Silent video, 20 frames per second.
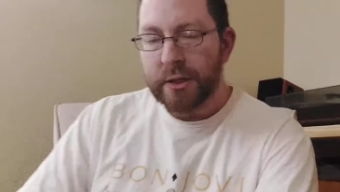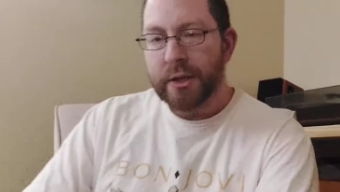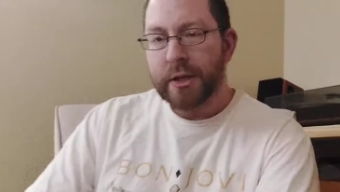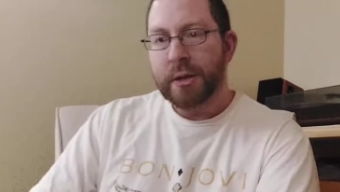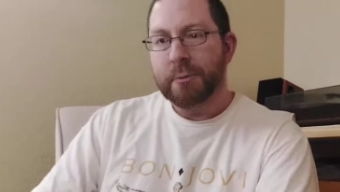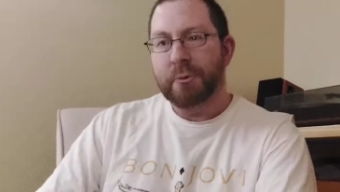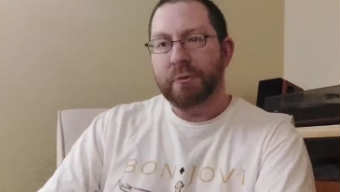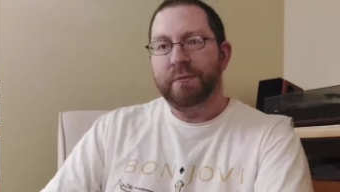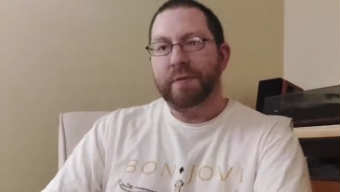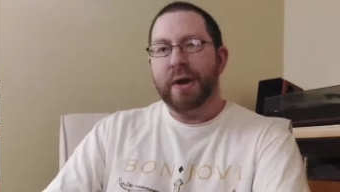
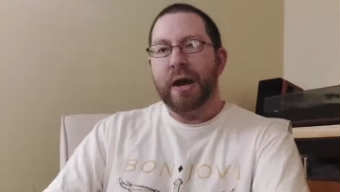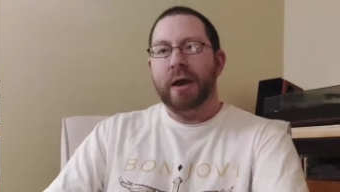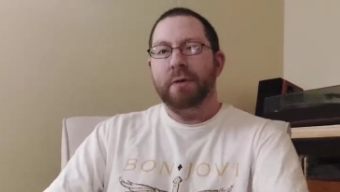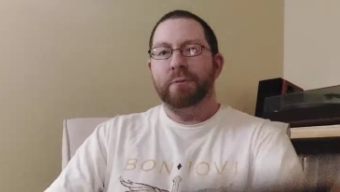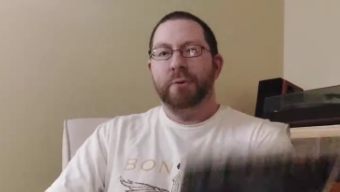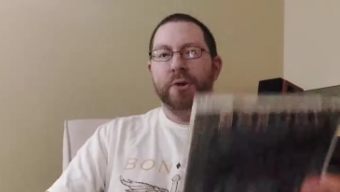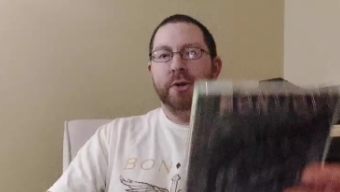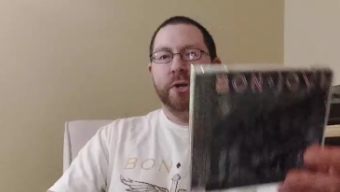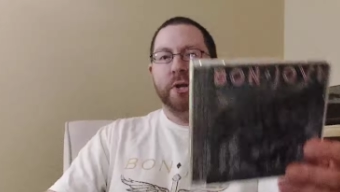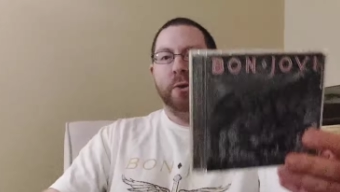Number five,
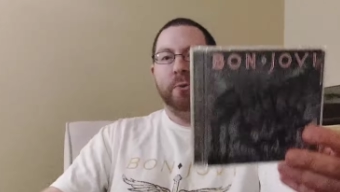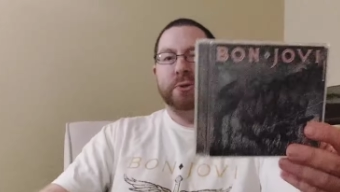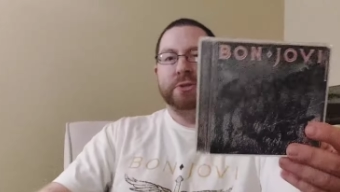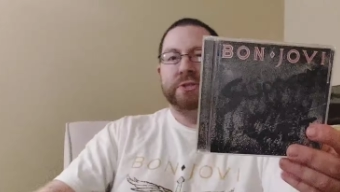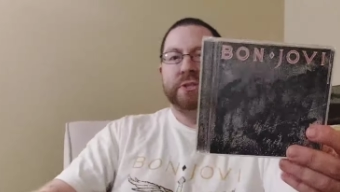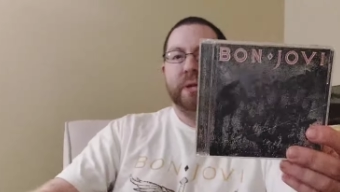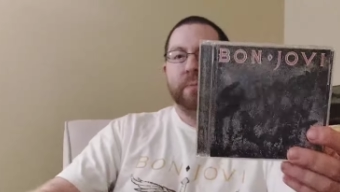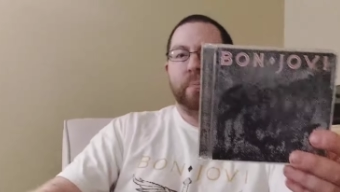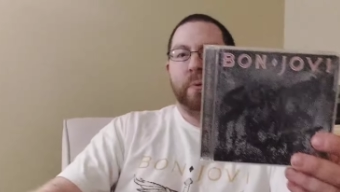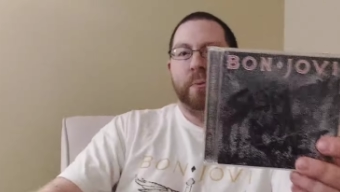we're going to go with
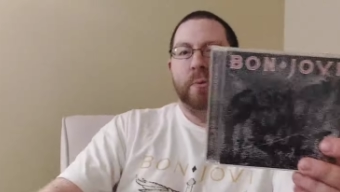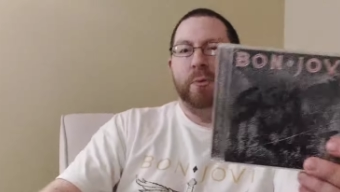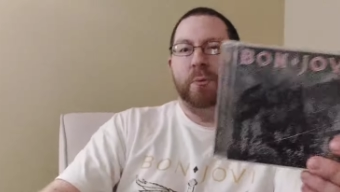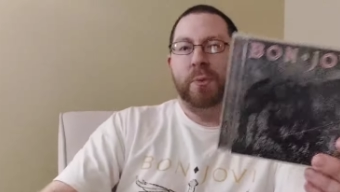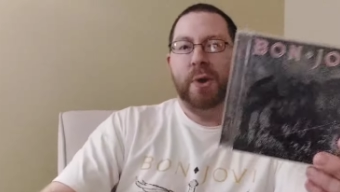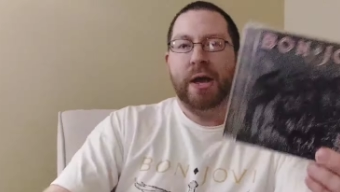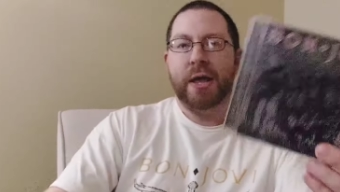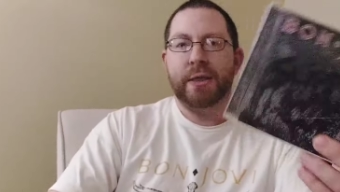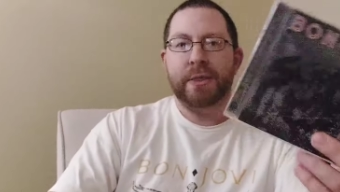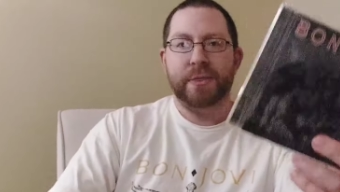Slippery When
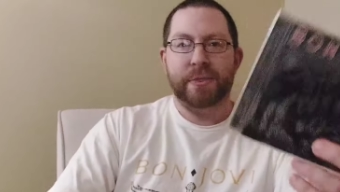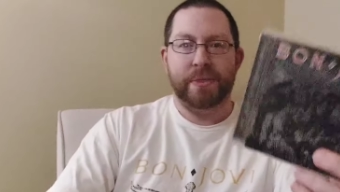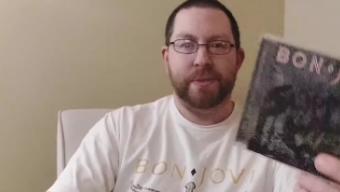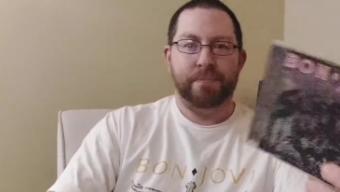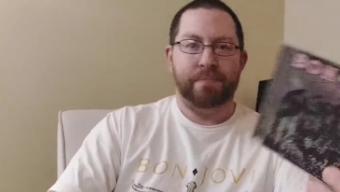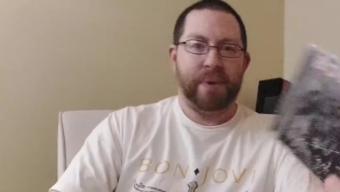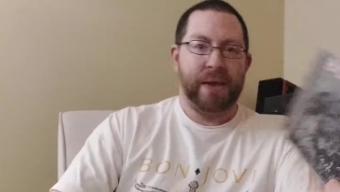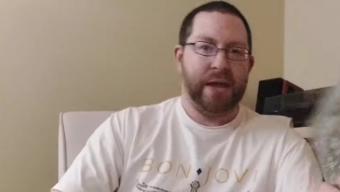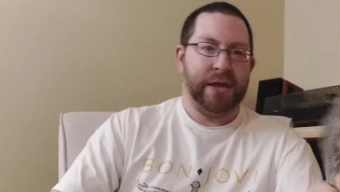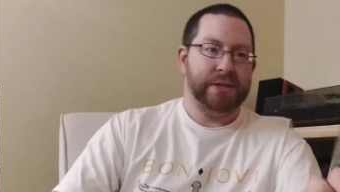Wet, the
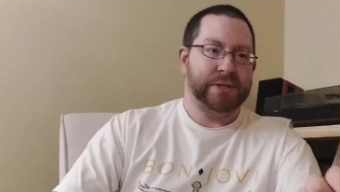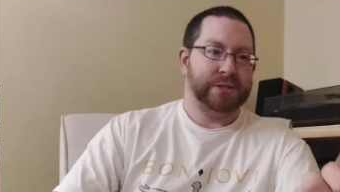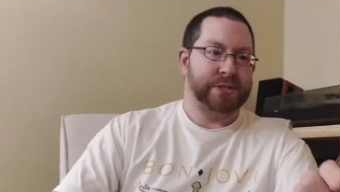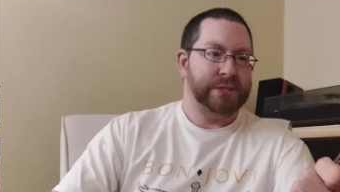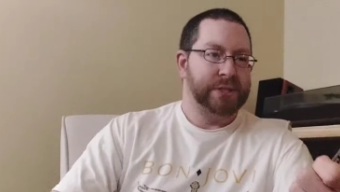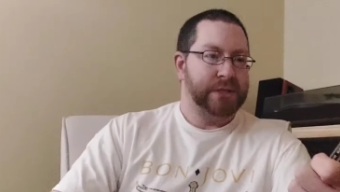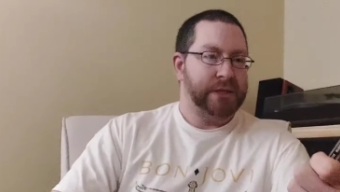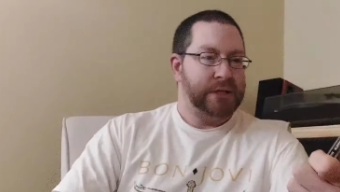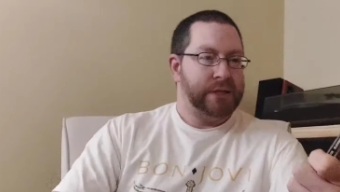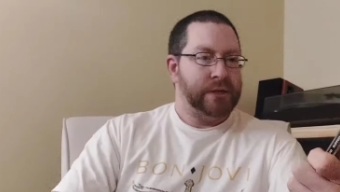band's
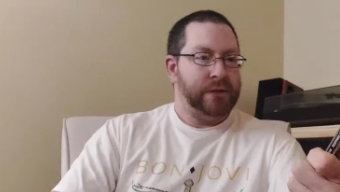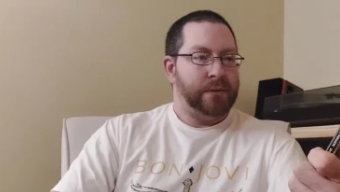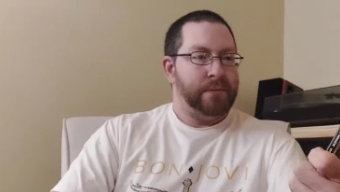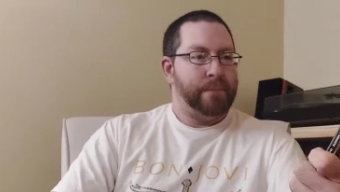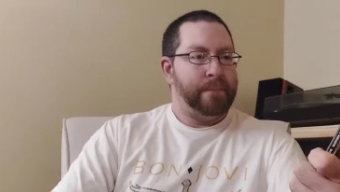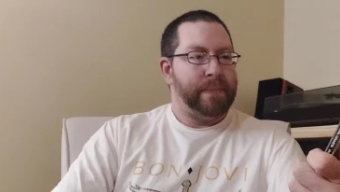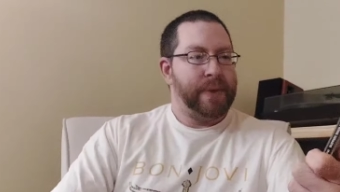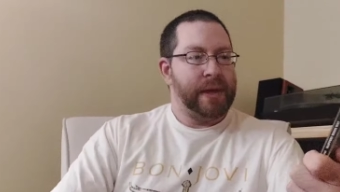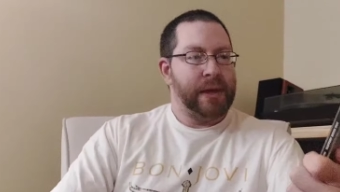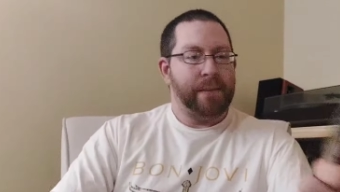
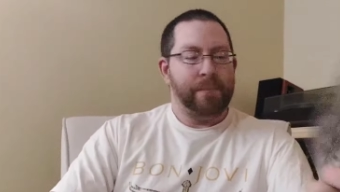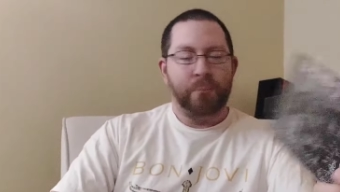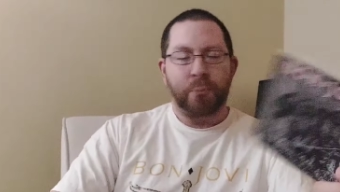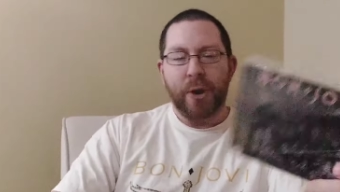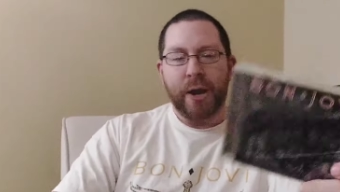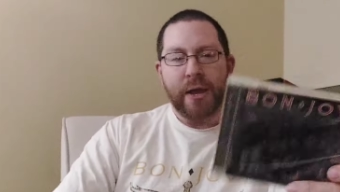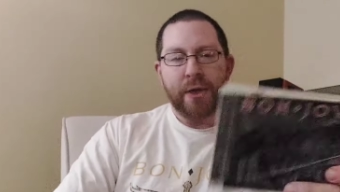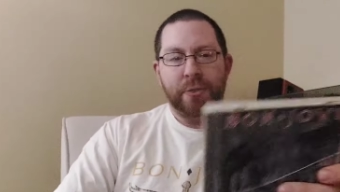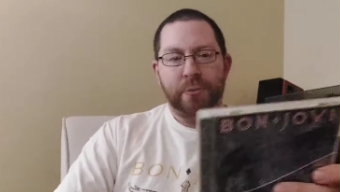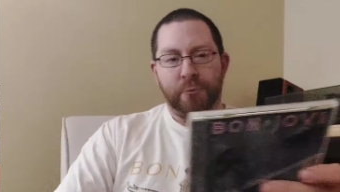big
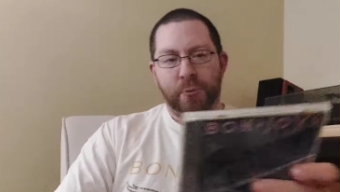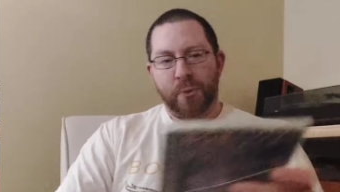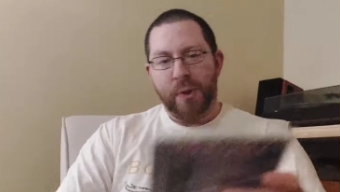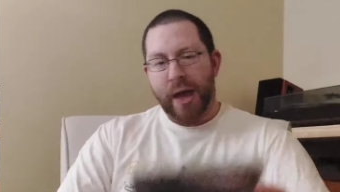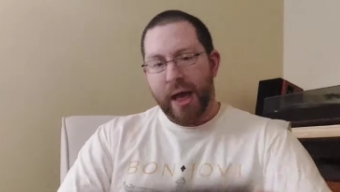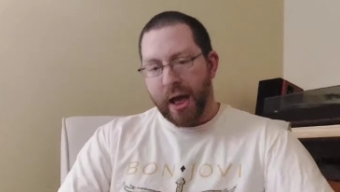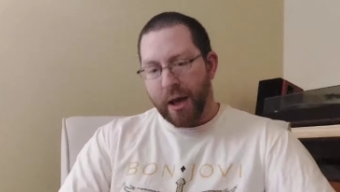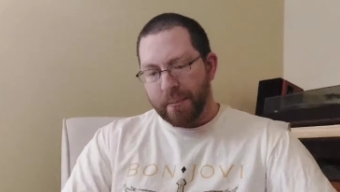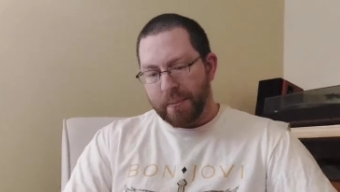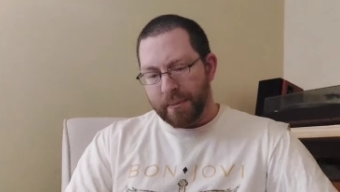breakthrough
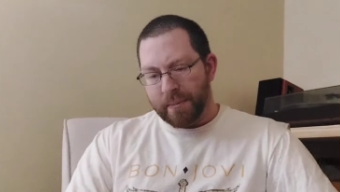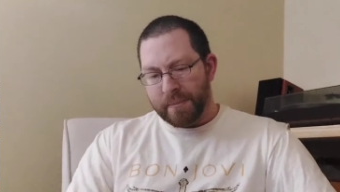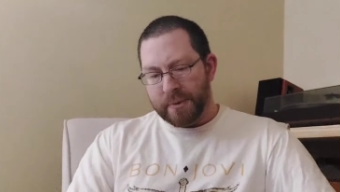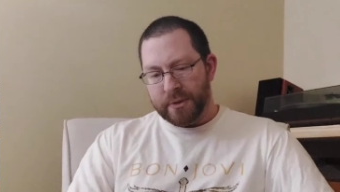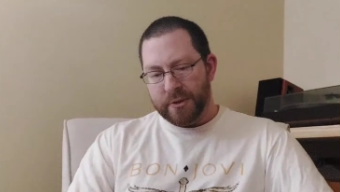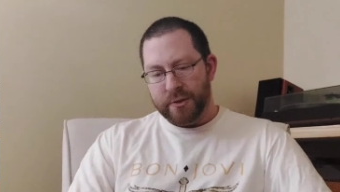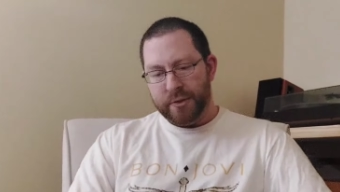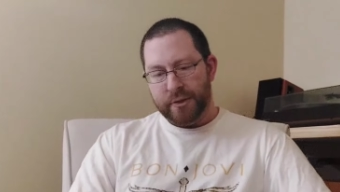album.